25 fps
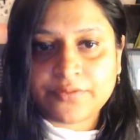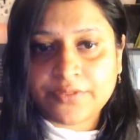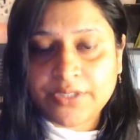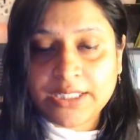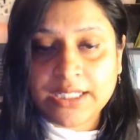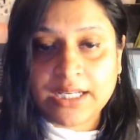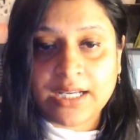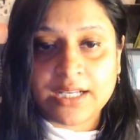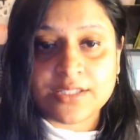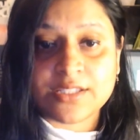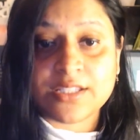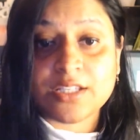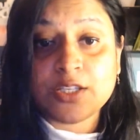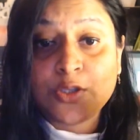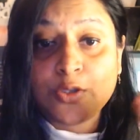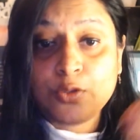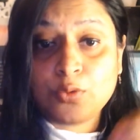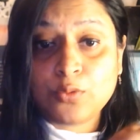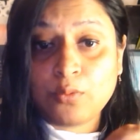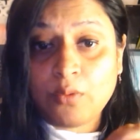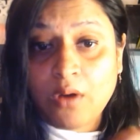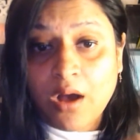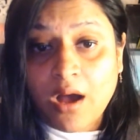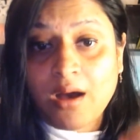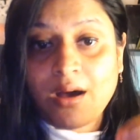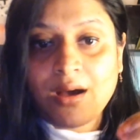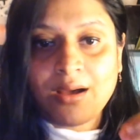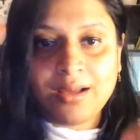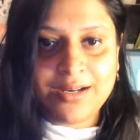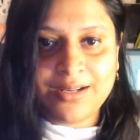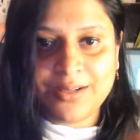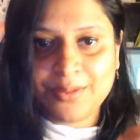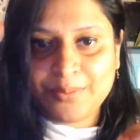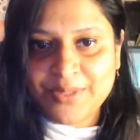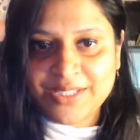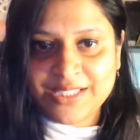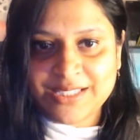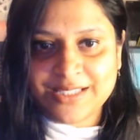freelancer, you are
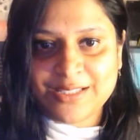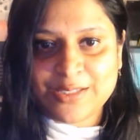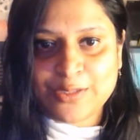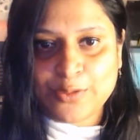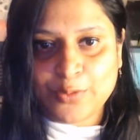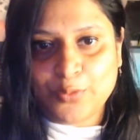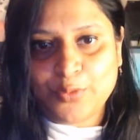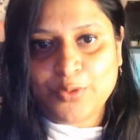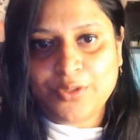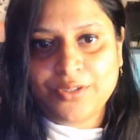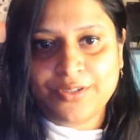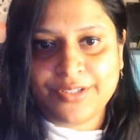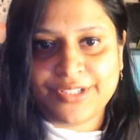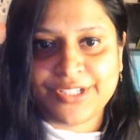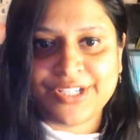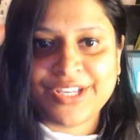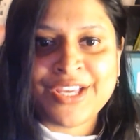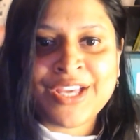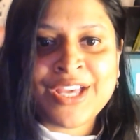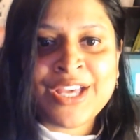a business owner.